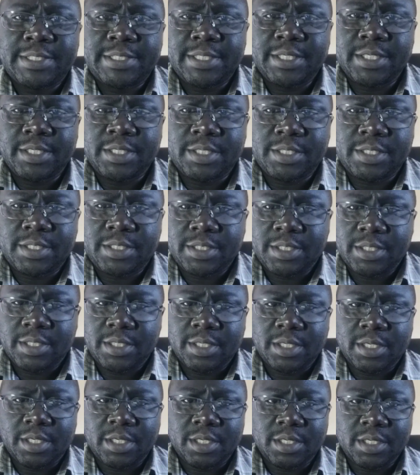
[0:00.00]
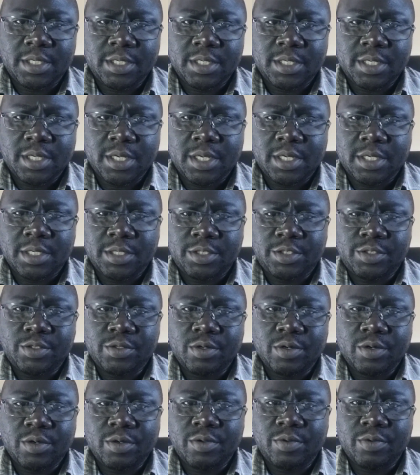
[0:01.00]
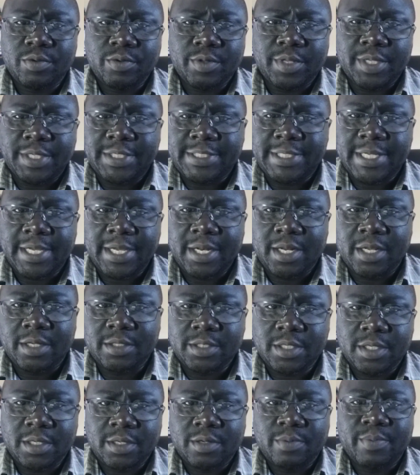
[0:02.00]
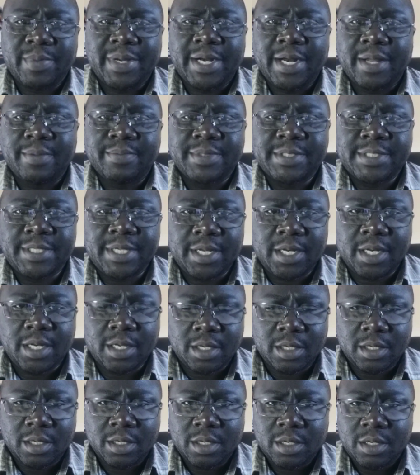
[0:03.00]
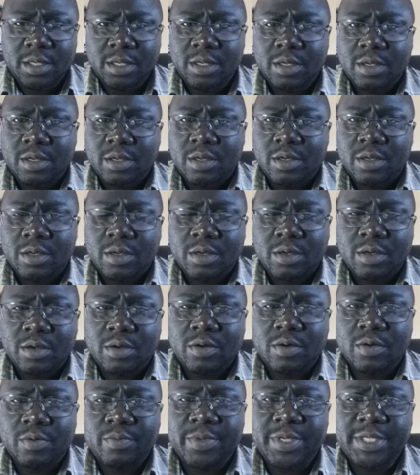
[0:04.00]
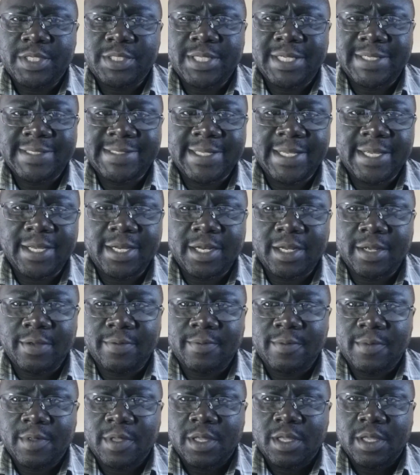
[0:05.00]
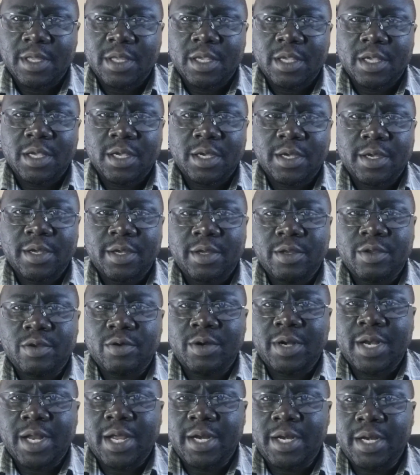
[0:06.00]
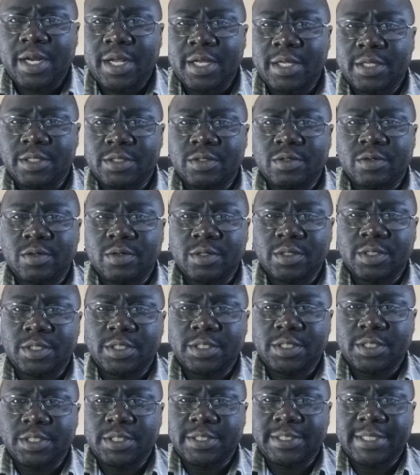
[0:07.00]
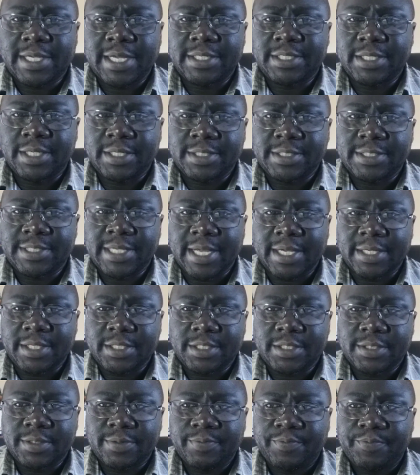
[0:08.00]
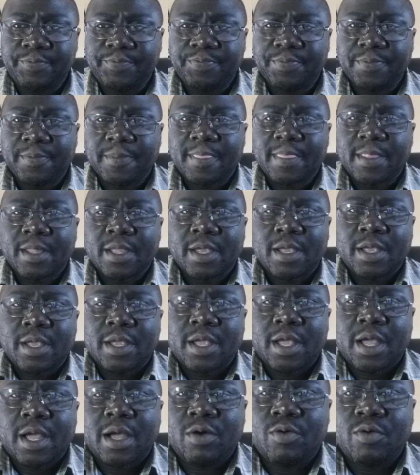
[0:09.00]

sit and show the seller, say, "Hey, Madam Seller or Mr. Seller, your land has got such and such. I